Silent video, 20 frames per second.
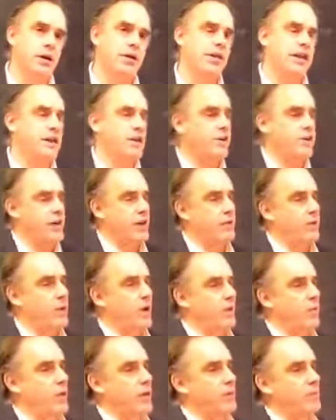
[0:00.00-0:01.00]
And then you think,
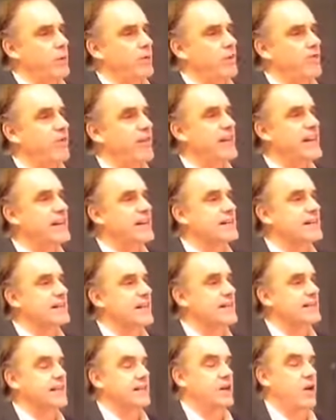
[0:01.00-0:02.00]
well, what about
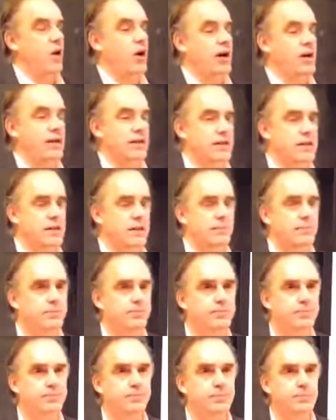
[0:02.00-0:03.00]
Venus as a goddess?
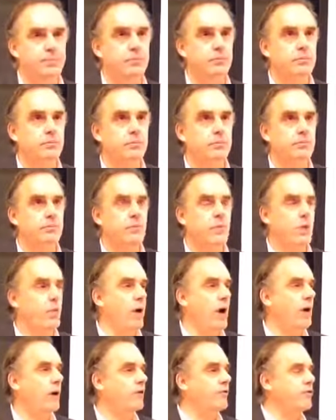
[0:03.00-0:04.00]

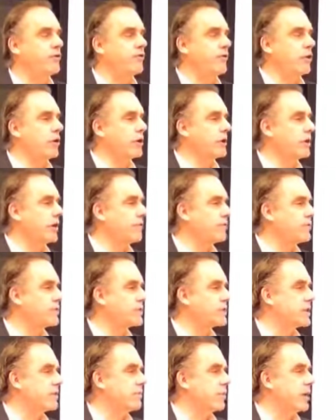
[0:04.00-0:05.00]
Well, if you fall in love
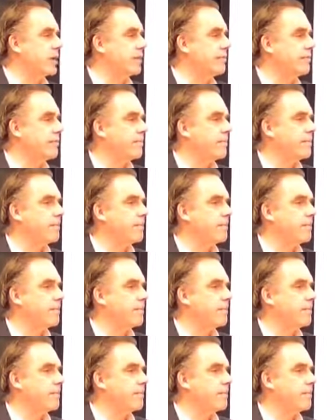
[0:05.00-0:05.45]
with someone,